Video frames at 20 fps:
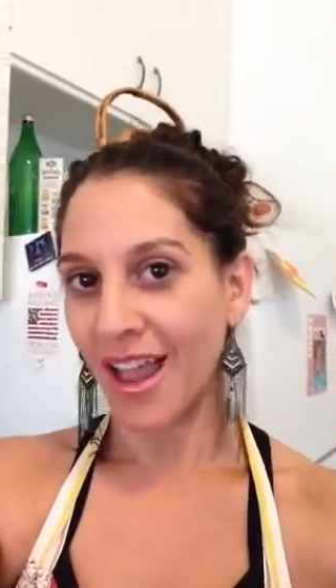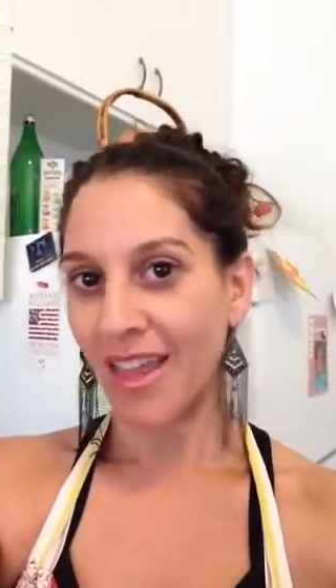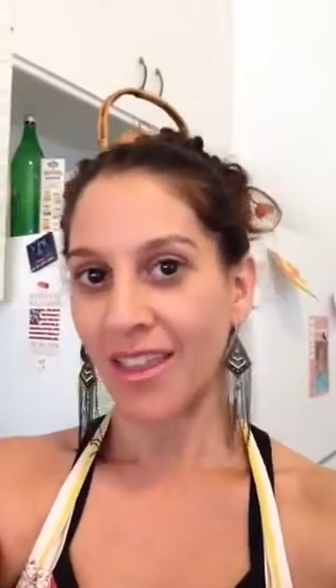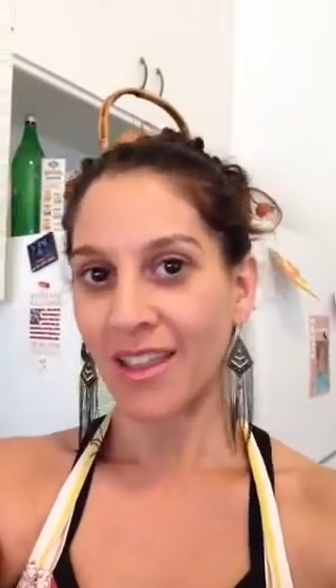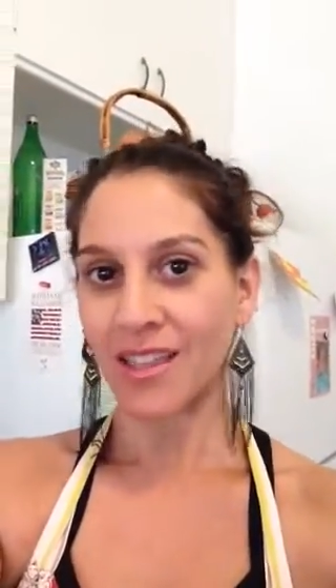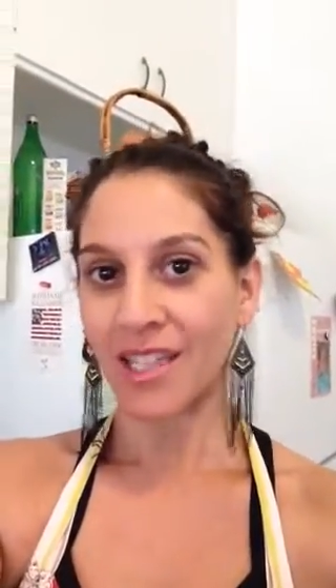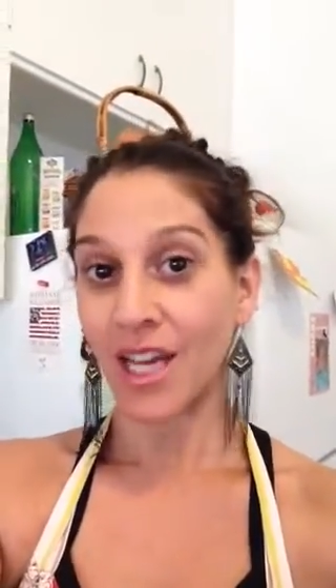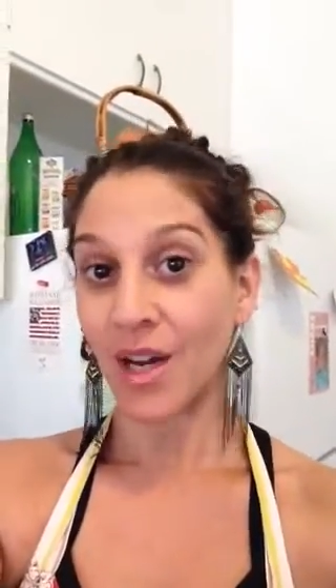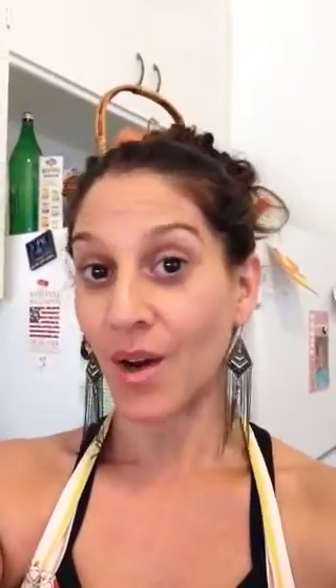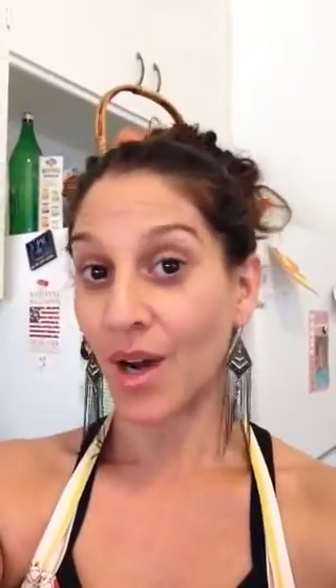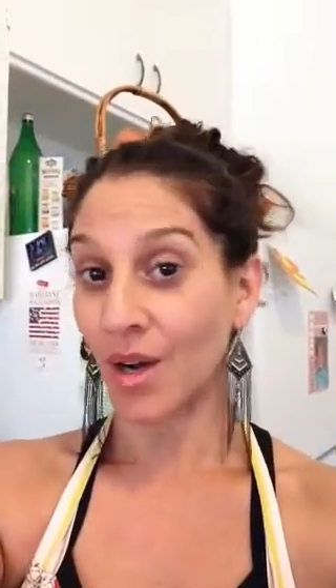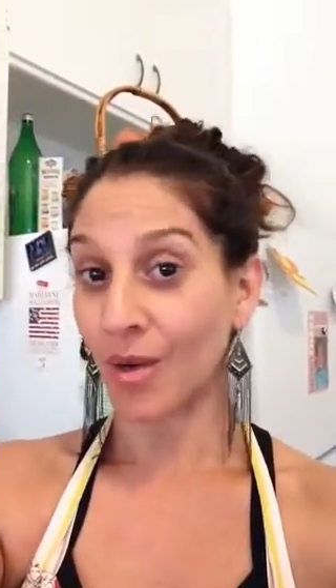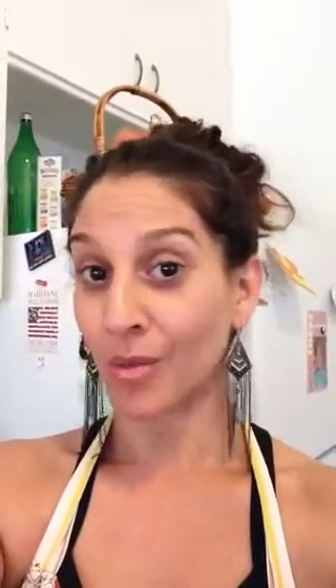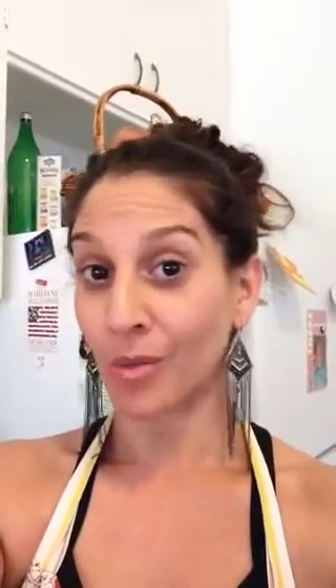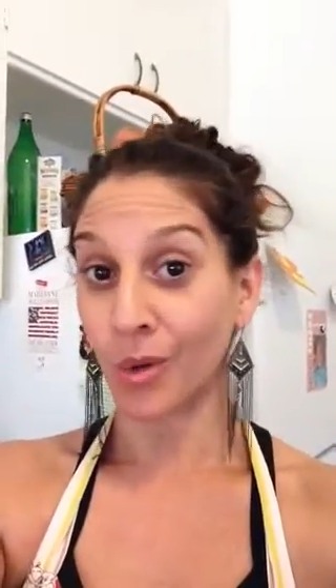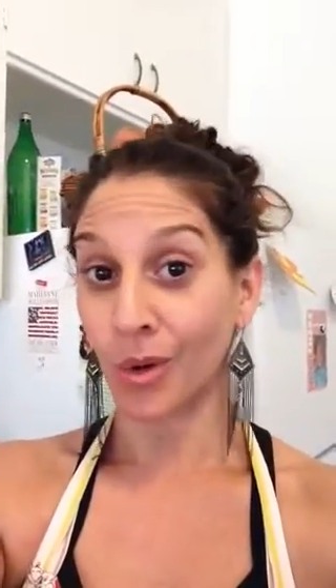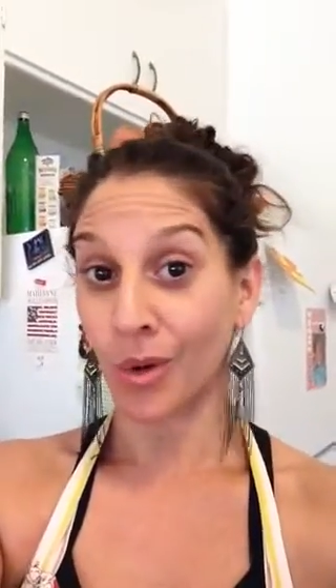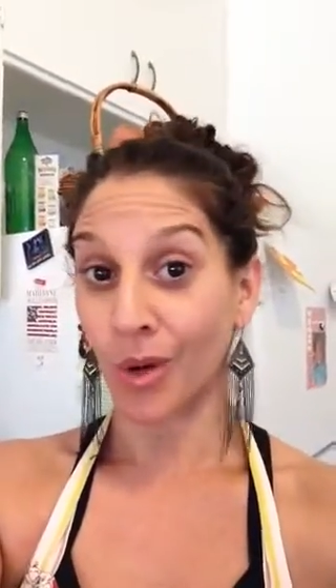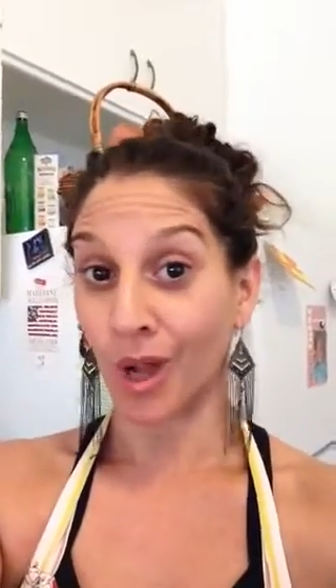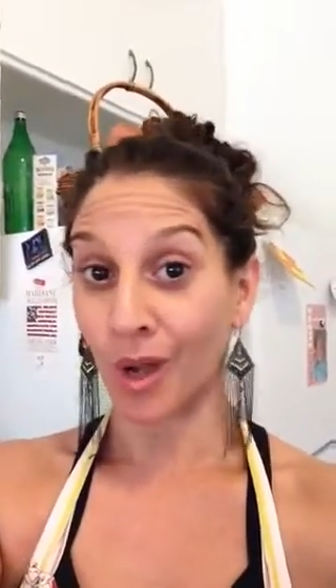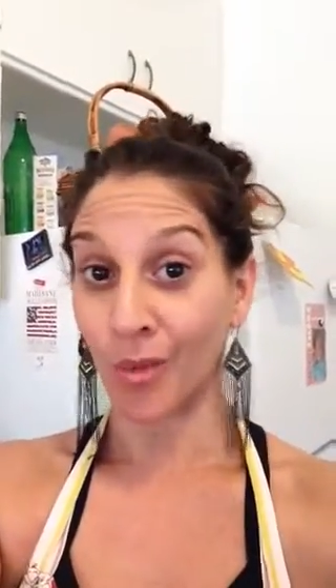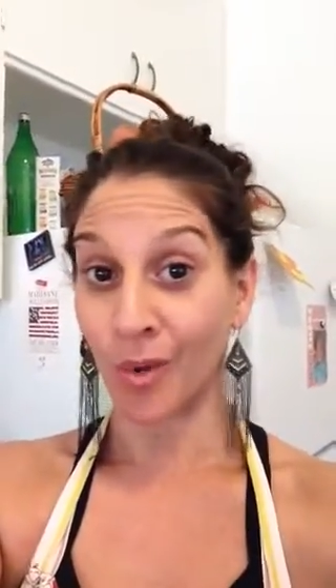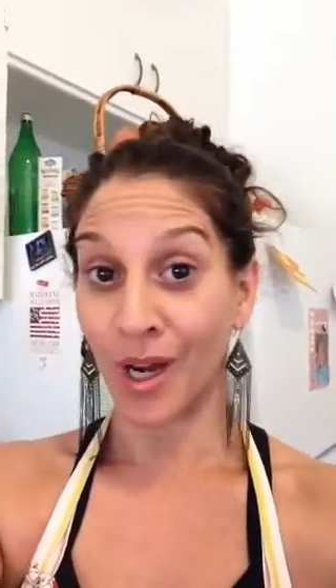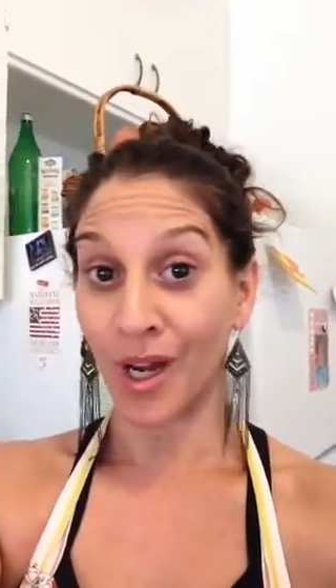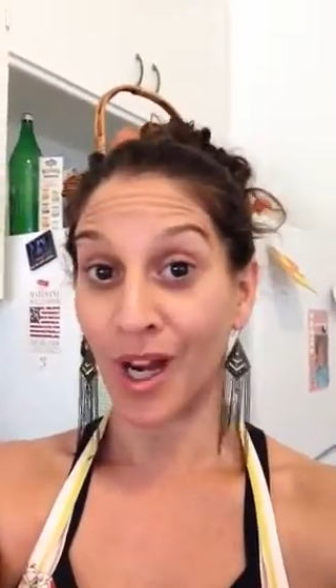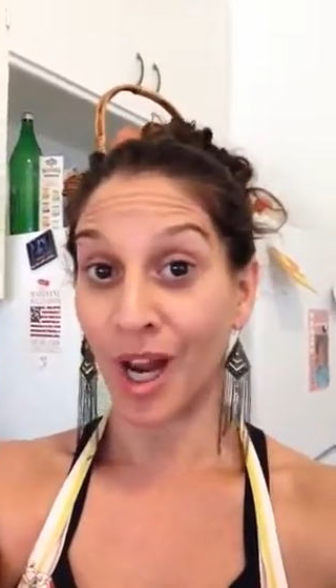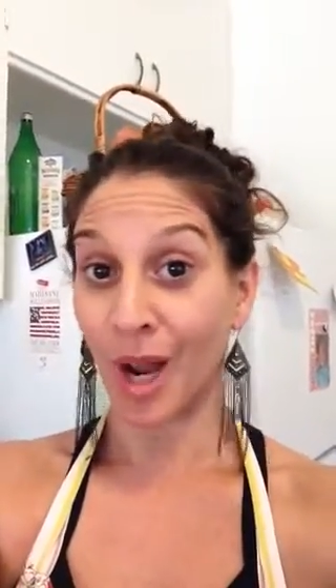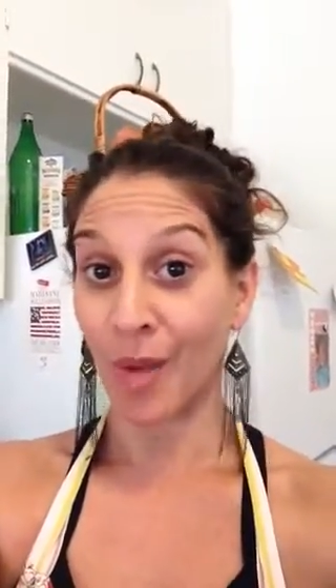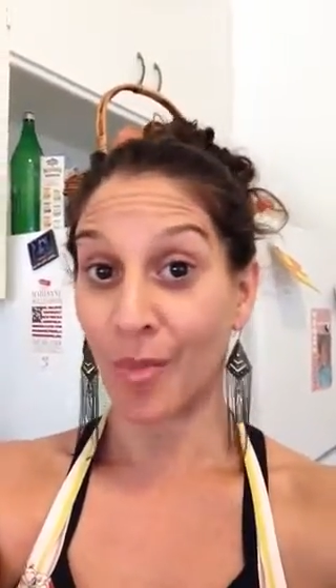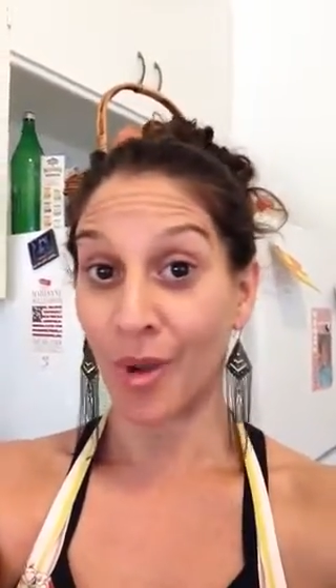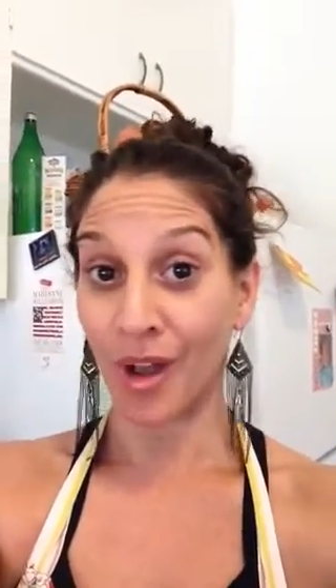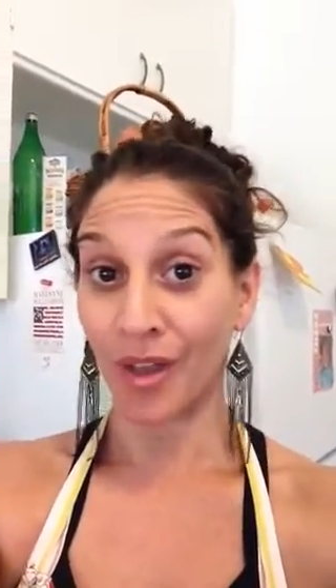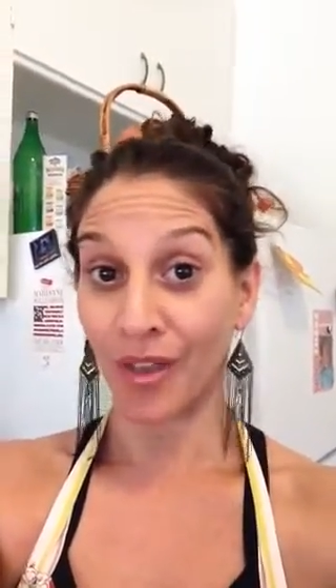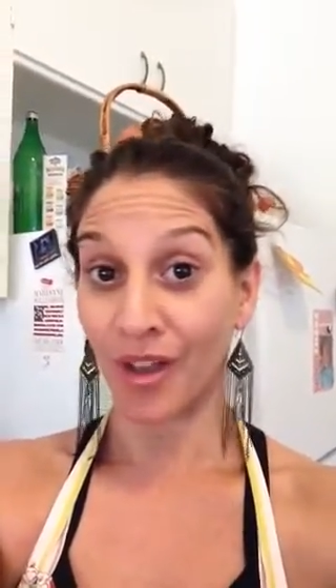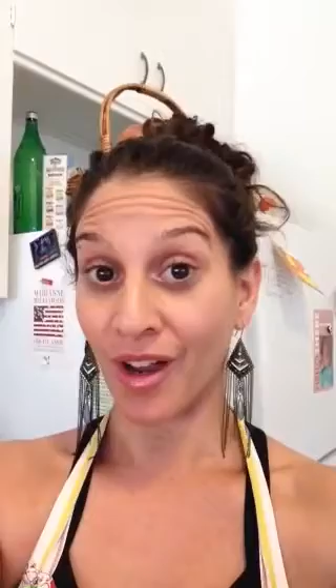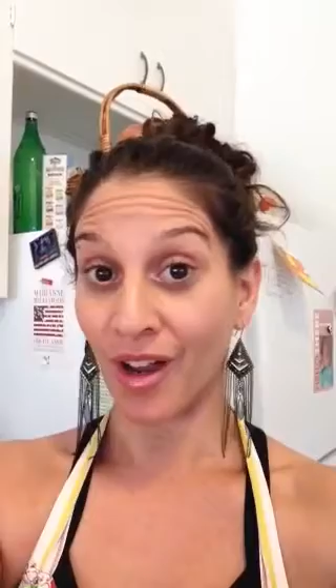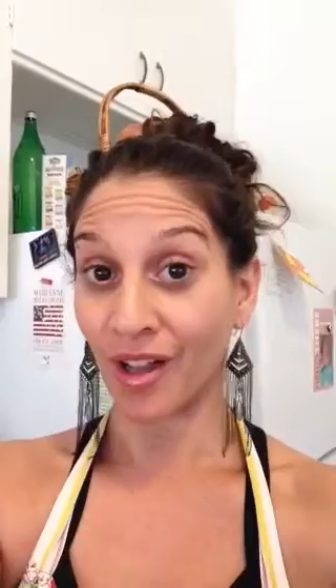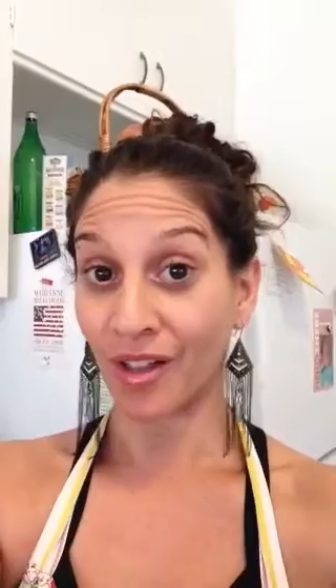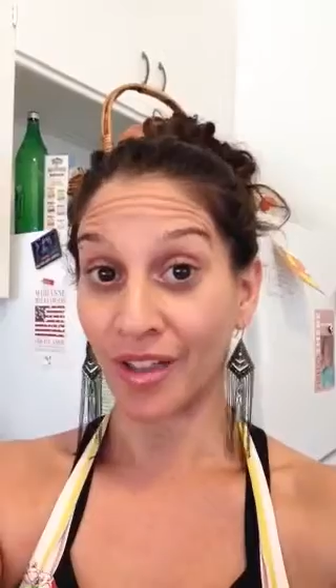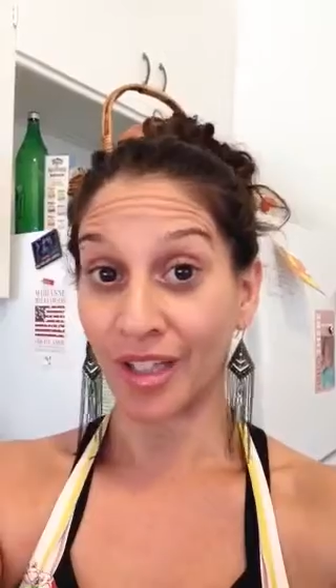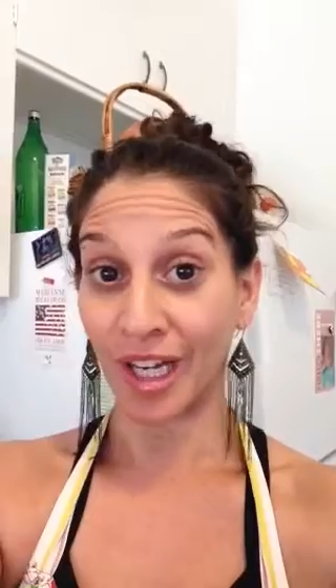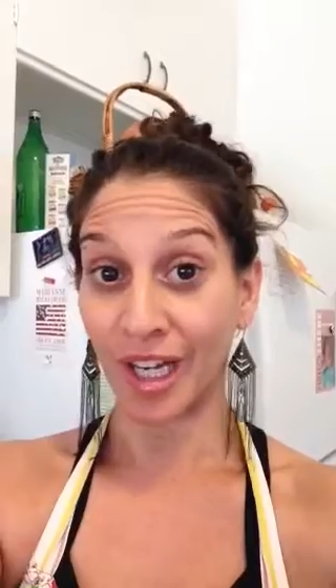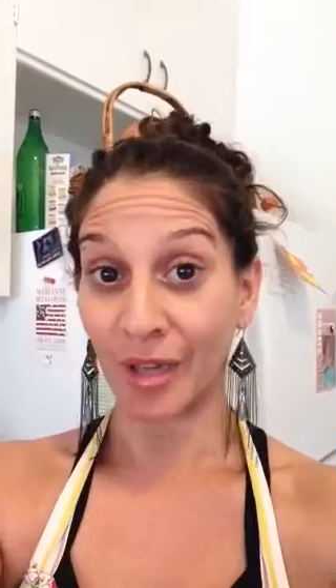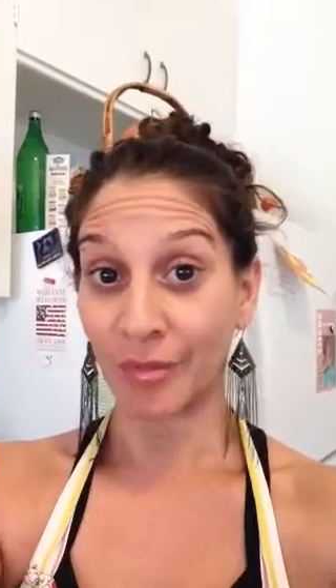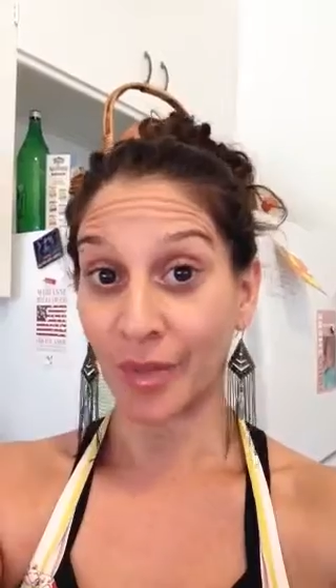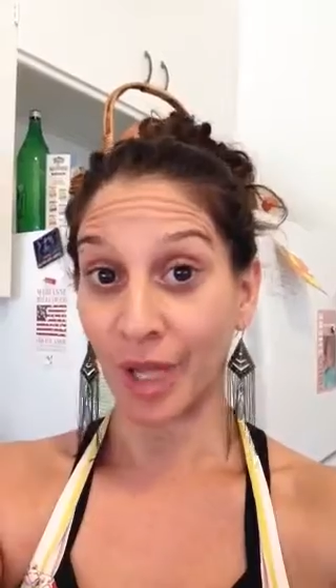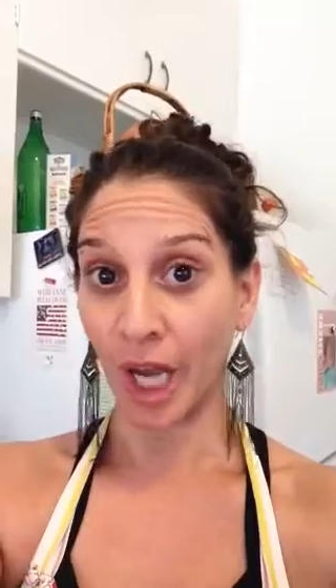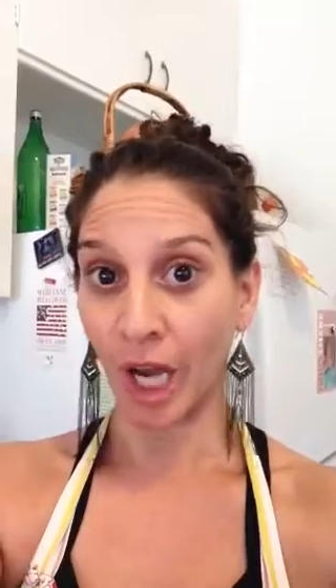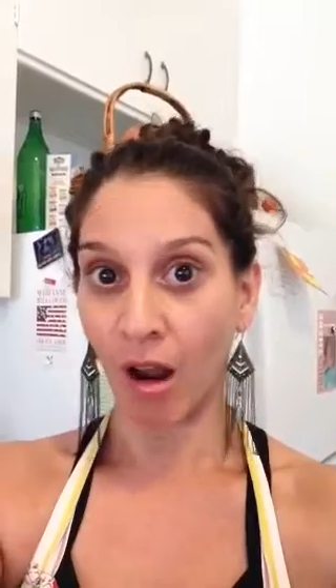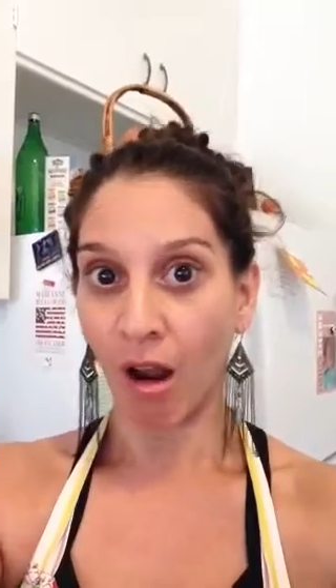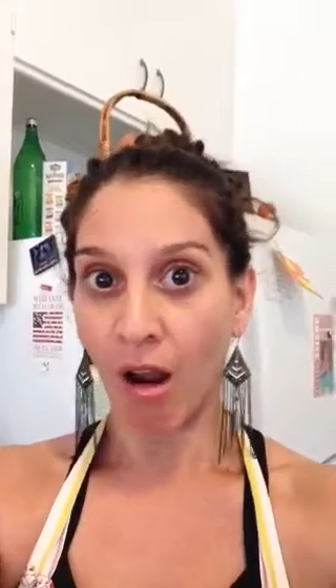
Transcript: That's how I roll. I wake up on the holiday, I'm like,